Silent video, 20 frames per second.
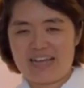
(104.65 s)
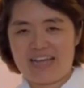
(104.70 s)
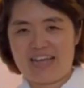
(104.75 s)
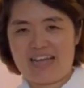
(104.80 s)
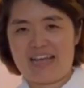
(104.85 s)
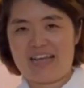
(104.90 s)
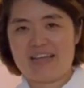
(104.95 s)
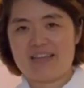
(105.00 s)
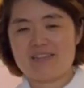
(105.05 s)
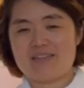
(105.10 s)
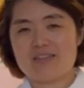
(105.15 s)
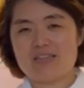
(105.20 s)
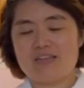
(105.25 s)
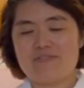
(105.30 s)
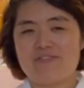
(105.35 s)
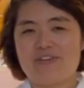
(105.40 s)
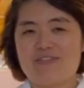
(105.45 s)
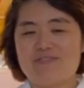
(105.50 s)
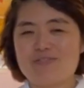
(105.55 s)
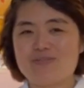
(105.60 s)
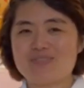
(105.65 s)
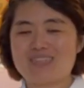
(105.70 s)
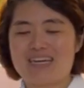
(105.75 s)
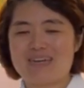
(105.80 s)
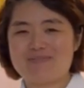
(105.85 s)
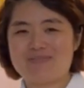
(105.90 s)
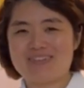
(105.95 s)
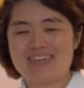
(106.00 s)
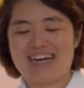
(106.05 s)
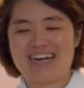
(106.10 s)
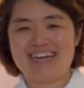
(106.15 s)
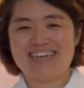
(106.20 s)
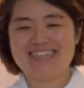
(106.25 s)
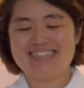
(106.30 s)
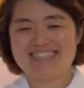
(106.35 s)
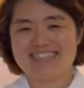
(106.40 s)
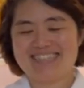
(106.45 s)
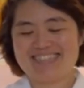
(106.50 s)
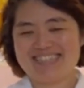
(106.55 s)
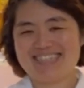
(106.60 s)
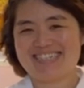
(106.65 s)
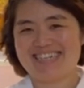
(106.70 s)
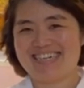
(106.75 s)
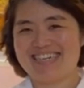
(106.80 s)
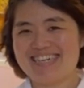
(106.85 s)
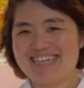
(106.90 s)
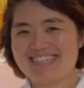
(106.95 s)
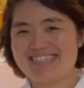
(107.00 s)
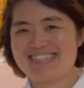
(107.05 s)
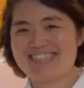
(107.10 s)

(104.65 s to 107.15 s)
and if you have no time to iron a shirt,